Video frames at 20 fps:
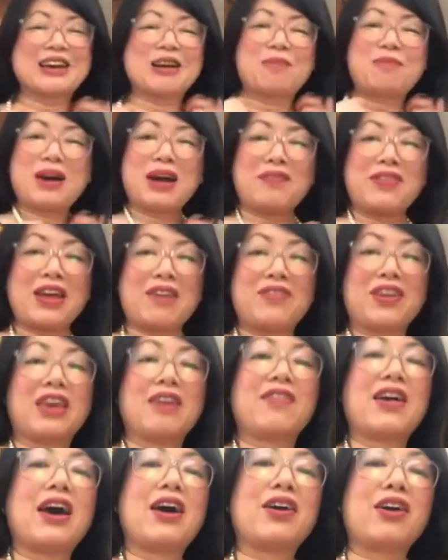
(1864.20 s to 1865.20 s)
might have to have to
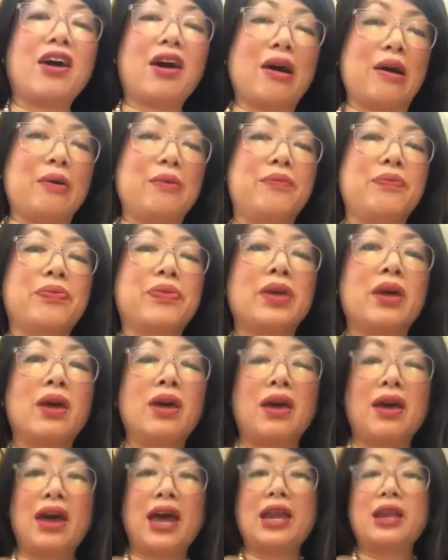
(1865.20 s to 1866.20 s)
give that a go.
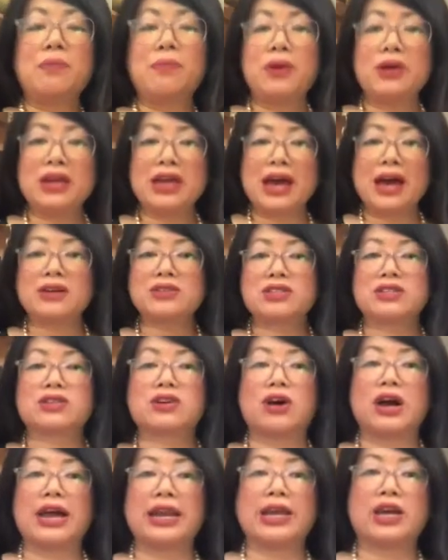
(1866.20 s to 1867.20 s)
Anybody else has
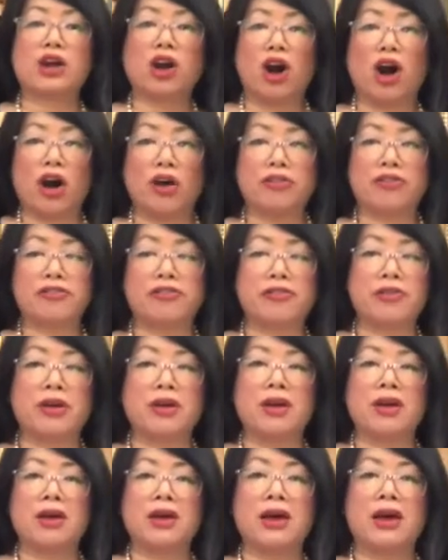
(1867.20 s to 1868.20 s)
got any cough
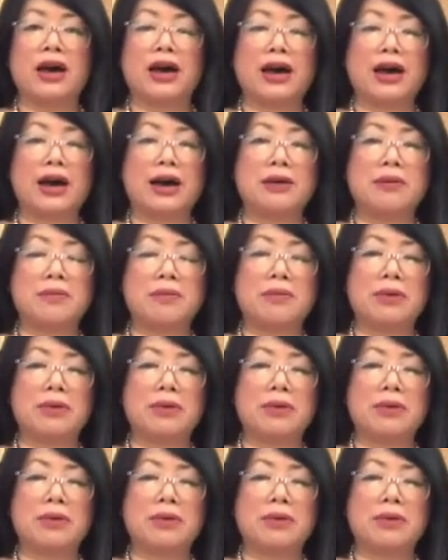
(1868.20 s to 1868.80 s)
uh,